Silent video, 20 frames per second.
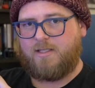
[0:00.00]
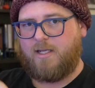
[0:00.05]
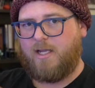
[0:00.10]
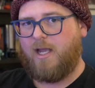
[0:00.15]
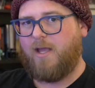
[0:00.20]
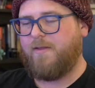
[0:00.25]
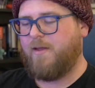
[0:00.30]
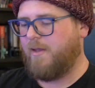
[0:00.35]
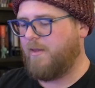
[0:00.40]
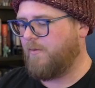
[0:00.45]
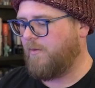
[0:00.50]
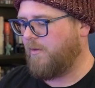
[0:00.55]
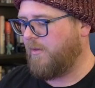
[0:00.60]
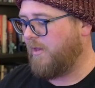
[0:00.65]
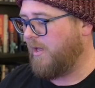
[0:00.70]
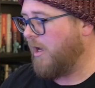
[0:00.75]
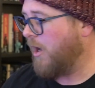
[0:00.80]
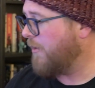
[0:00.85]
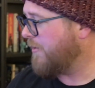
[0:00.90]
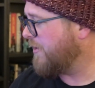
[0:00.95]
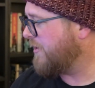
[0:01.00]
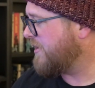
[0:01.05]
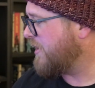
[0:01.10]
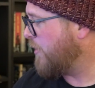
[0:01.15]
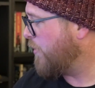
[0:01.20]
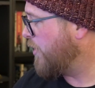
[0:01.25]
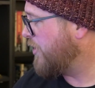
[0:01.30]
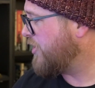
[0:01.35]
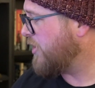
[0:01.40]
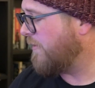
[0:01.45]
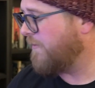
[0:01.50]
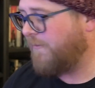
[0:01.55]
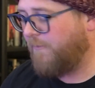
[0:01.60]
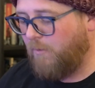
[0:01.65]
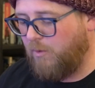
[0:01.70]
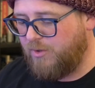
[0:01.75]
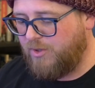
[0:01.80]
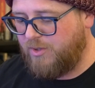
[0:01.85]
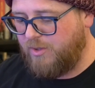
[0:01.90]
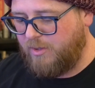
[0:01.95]
and then the other set, which
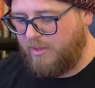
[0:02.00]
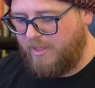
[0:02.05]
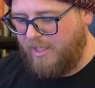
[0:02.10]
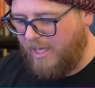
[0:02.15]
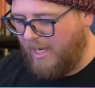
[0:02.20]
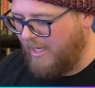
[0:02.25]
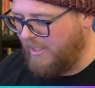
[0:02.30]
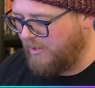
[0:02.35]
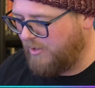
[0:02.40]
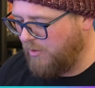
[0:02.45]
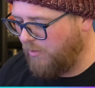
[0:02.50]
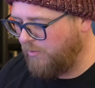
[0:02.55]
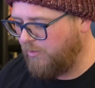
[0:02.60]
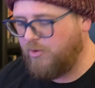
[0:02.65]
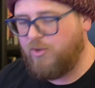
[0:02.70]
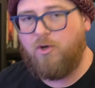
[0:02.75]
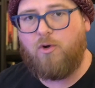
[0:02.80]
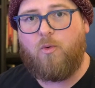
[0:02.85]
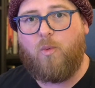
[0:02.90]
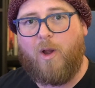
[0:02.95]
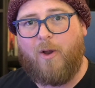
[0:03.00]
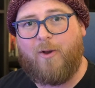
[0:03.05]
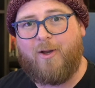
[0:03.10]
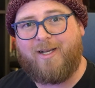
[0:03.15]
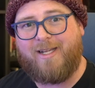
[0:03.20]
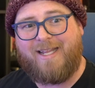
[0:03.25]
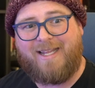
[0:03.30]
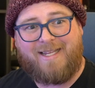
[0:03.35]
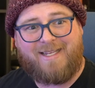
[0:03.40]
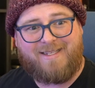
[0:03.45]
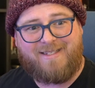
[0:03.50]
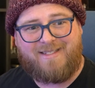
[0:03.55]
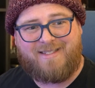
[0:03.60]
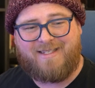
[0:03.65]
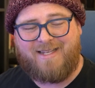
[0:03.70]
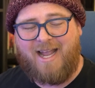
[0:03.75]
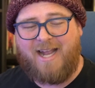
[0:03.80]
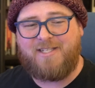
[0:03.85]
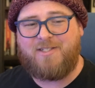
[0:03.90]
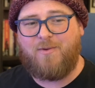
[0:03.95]
unfortunately I don't know where it is.
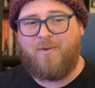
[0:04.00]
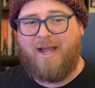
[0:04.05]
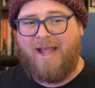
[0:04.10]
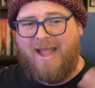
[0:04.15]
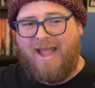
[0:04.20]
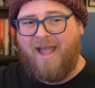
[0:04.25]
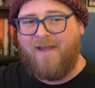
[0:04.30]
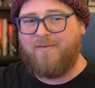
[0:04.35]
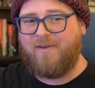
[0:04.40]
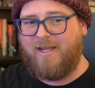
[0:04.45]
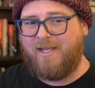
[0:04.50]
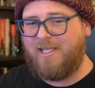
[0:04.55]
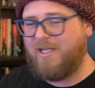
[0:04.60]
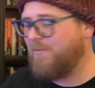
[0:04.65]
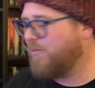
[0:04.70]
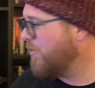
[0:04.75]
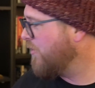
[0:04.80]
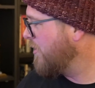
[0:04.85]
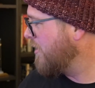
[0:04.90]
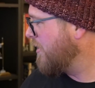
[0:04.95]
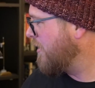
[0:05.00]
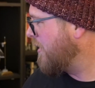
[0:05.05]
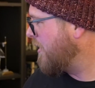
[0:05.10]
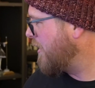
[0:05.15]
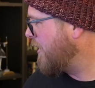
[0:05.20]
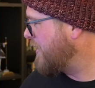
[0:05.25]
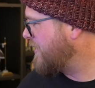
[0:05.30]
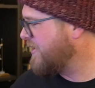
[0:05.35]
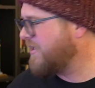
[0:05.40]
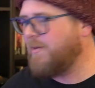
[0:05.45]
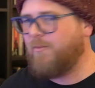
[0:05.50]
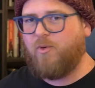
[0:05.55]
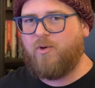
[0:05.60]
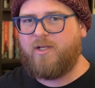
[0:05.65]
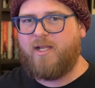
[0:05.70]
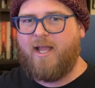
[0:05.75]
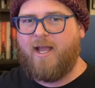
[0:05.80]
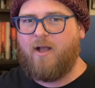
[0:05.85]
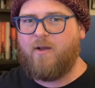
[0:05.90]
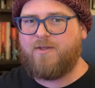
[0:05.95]
I don't have it anymore. It's somewhere in
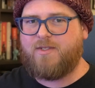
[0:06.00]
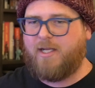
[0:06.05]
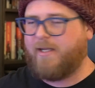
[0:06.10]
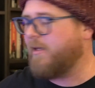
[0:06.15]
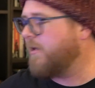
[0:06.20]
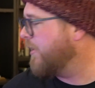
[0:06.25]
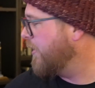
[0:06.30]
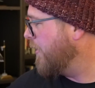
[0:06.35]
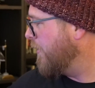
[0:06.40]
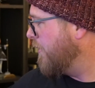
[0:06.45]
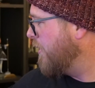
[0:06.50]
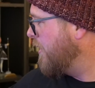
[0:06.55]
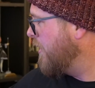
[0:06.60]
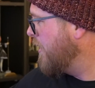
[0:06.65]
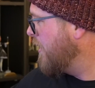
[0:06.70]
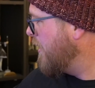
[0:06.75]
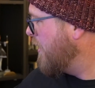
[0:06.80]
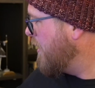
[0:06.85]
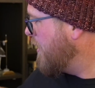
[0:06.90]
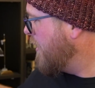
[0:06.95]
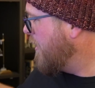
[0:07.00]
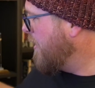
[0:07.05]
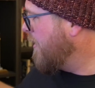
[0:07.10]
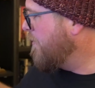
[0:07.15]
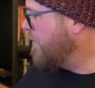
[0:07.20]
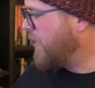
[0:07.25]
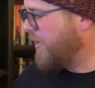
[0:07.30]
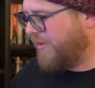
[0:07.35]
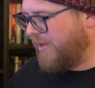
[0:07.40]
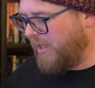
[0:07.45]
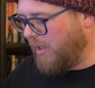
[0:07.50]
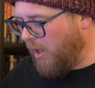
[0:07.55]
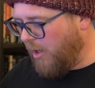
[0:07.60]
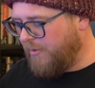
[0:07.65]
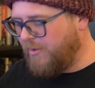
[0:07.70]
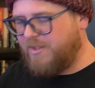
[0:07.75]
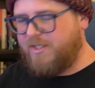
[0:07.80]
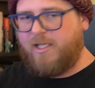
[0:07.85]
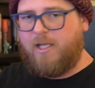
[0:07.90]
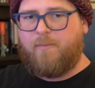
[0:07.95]
the house. I don't know. But the other
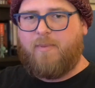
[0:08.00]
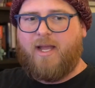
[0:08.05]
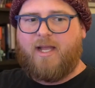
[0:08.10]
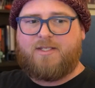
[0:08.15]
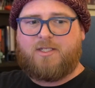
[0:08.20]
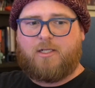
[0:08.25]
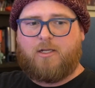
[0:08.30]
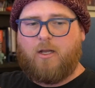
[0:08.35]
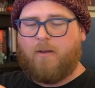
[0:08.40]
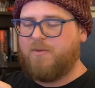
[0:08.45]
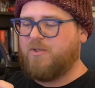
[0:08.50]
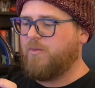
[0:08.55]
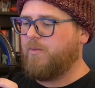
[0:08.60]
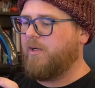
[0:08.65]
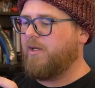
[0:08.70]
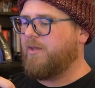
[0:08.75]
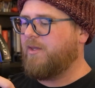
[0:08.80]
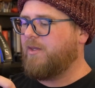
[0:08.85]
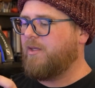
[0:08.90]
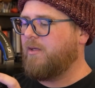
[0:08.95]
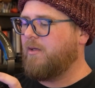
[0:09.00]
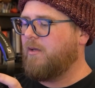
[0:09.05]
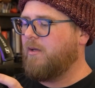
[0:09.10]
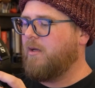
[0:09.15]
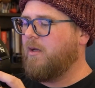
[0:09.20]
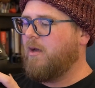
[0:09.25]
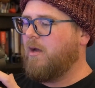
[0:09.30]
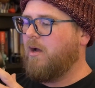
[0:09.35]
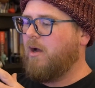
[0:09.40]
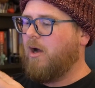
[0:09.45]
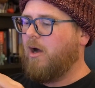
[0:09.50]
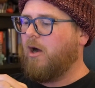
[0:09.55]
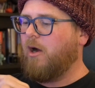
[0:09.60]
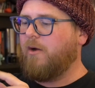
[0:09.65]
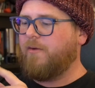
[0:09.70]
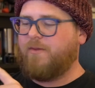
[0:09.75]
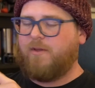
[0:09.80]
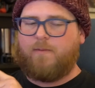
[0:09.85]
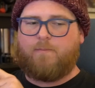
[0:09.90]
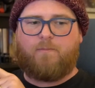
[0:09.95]
set of pads it comes with are
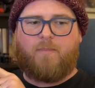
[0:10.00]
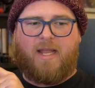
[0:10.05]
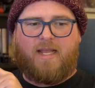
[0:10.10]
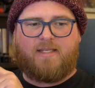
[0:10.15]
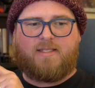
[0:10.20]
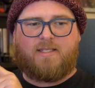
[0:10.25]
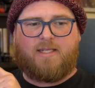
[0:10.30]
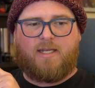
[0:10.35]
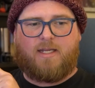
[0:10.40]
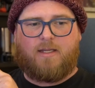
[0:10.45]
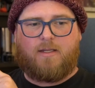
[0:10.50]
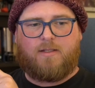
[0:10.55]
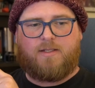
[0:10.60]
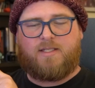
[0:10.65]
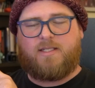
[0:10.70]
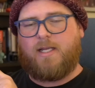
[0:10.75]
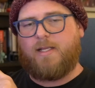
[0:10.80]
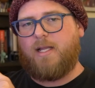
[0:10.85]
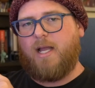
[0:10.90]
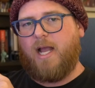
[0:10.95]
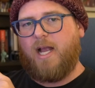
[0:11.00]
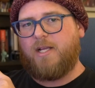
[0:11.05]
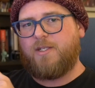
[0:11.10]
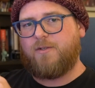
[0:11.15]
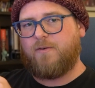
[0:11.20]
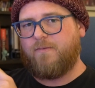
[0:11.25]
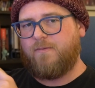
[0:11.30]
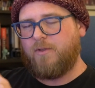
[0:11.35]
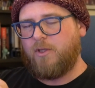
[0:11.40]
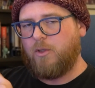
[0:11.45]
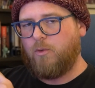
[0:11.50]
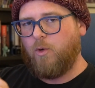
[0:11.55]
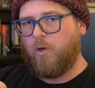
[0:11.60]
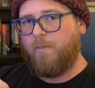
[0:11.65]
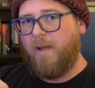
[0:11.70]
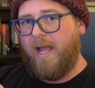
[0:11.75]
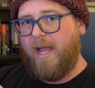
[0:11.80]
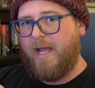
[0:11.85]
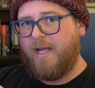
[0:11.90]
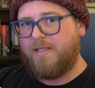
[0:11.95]
the basic Sennheiser velour
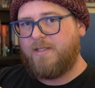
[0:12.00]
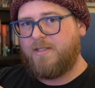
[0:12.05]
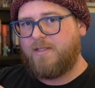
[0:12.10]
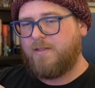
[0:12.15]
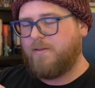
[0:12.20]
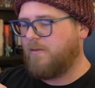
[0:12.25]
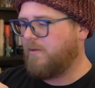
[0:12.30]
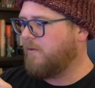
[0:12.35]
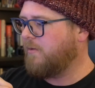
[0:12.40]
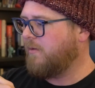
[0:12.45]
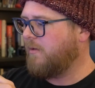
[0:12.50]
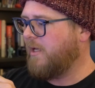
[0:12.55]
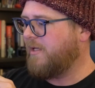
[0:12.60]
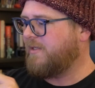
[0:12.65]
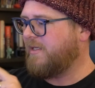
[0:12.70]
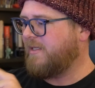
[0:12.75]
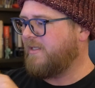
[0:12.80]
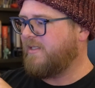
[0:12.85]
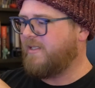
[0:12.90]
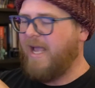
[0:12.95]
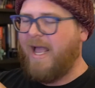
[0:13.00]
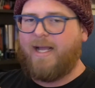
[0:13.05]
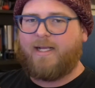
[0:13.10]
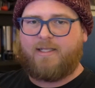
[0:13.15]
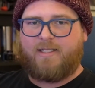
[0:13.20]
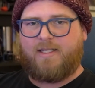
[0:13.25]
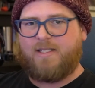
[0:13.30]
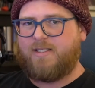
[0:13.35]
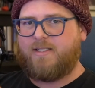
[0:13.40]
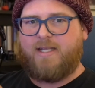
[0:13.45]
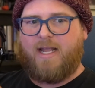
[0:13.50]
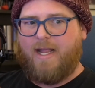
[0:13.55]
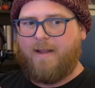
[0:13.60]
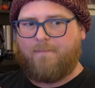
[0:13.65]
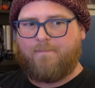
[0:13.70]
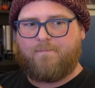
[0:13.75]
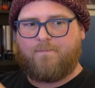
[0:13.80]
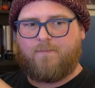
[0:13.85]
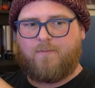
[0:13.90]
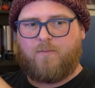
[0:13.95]
pads. It's exactly the same.
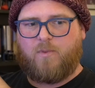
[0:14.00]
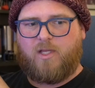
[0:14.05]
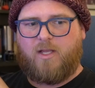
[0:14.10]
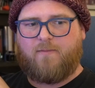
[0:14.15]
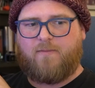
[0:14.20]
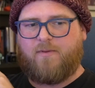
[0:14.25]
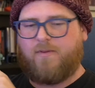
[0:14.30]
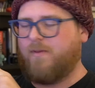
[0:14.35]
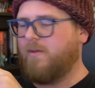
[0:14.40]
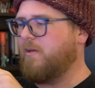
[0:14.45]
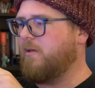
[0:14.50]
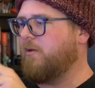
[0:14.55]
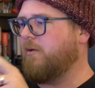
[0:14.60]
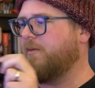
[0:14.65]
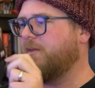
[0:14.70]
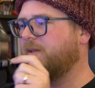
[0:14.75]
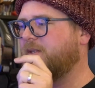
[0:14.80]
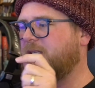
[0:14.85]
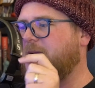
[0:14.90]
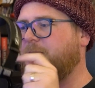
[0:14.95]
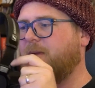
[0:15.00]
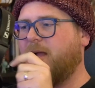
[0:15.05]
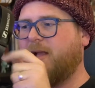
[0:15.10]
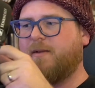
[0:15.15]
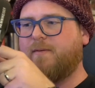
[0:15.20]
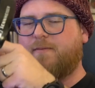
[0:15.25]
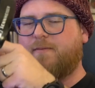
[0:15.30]
Whatever, you know, the same kind of